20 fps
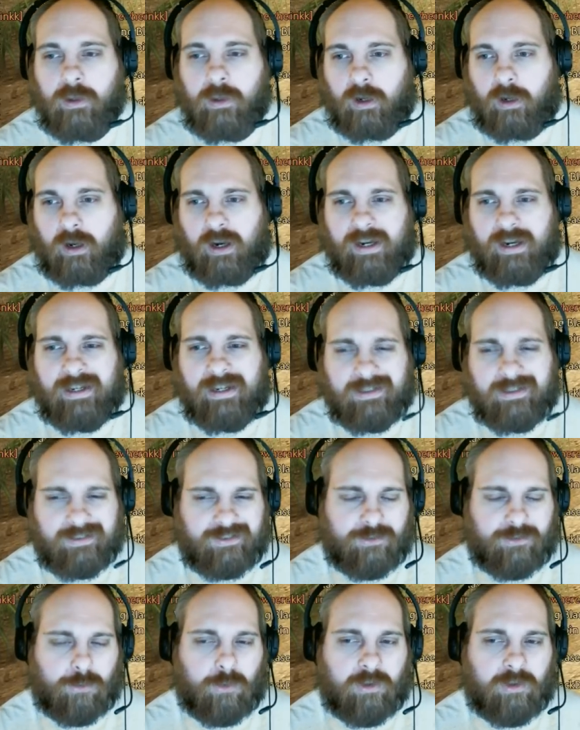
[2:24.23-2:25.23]
It is
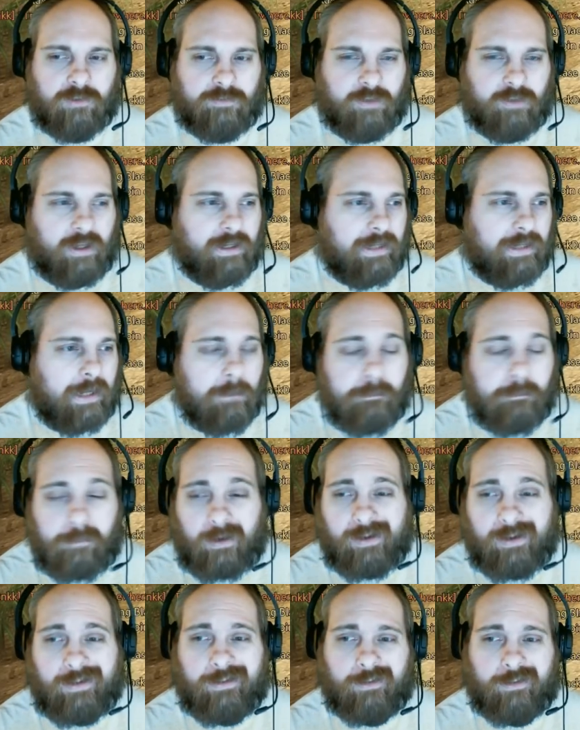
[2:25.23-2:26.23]
sort of like a
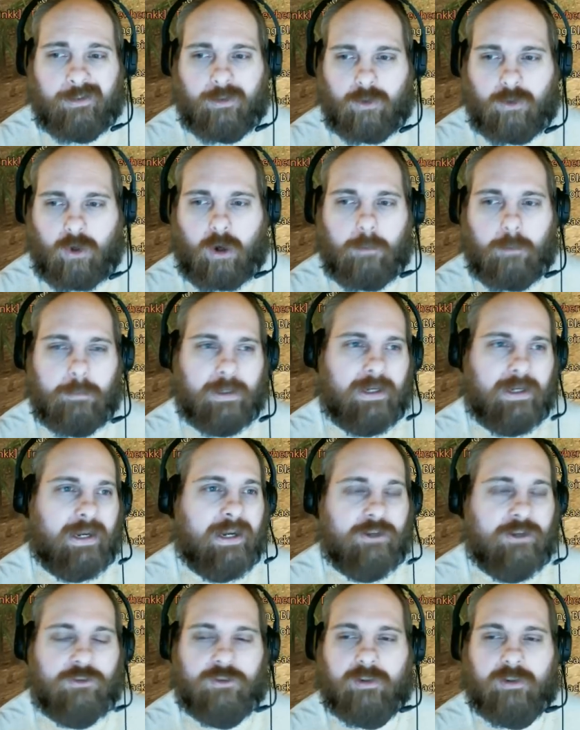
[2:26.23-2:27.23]
button
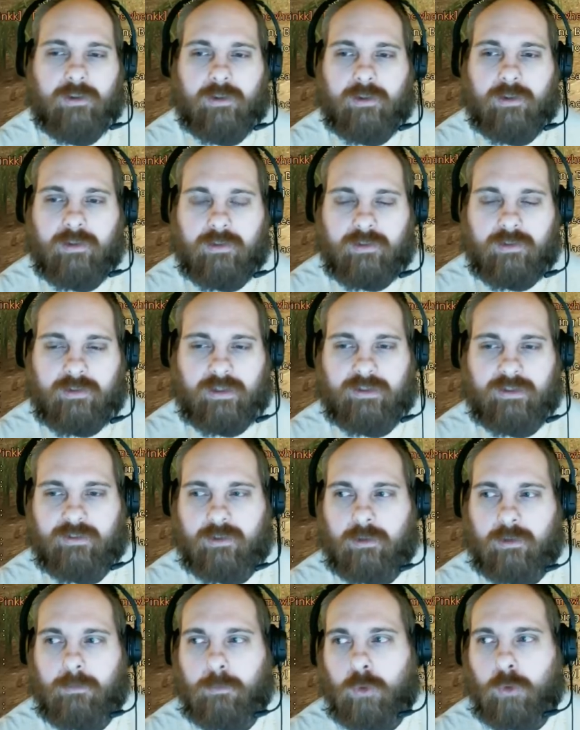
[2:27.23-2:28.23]
combination
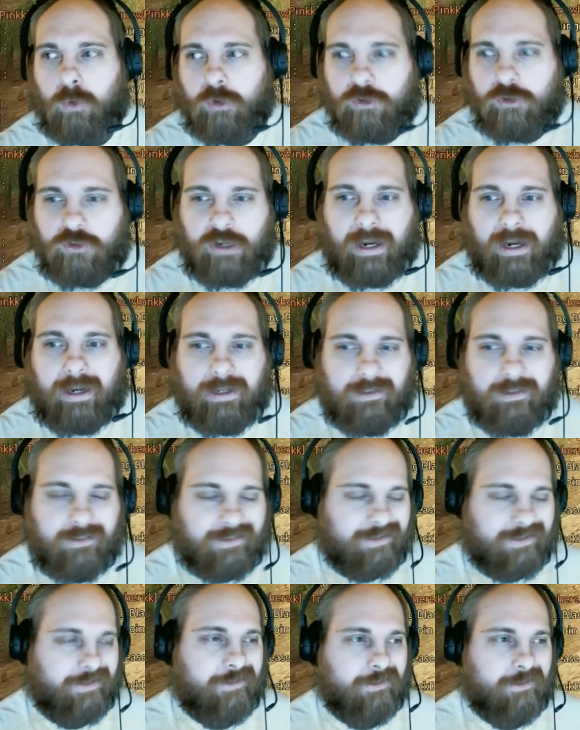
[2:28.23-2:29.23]
system or chain
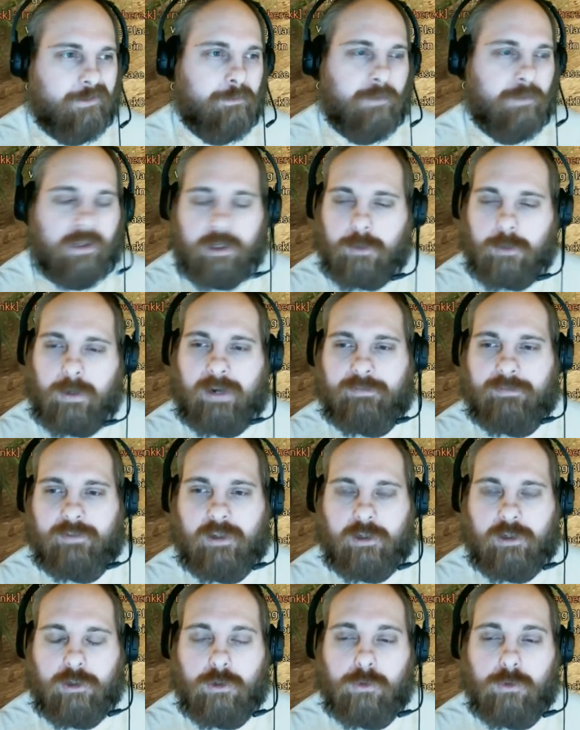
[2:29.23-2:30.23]
system that you have to
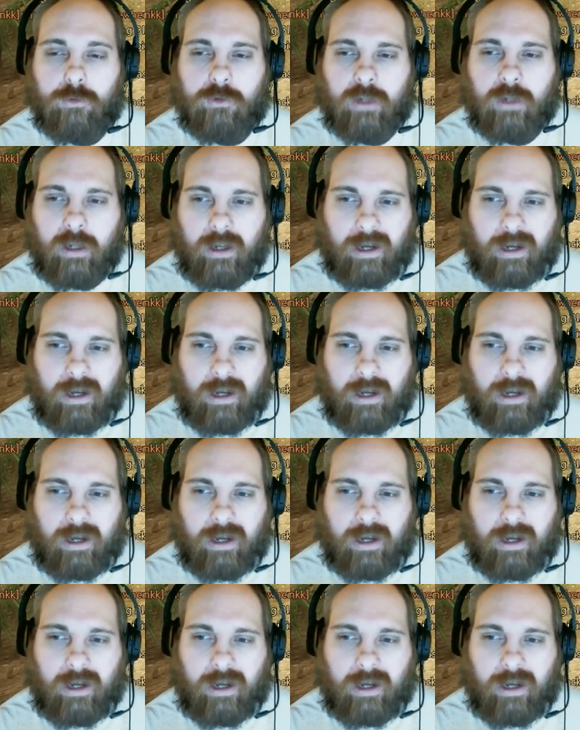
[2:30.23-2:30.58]
use.